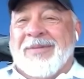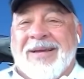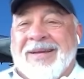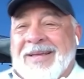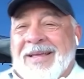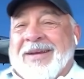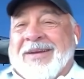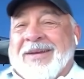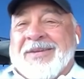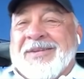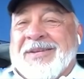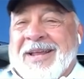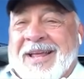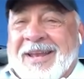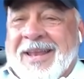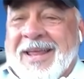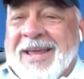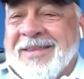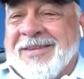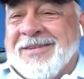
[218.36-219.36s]
How, how can you
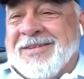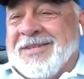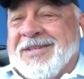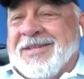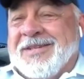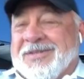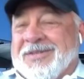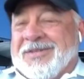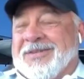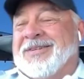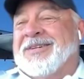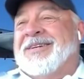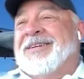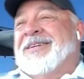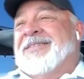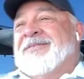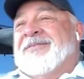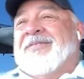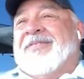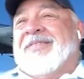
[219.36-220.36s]
not like Cesar? It's not an
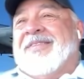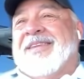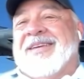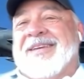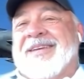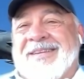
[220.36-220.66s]
option.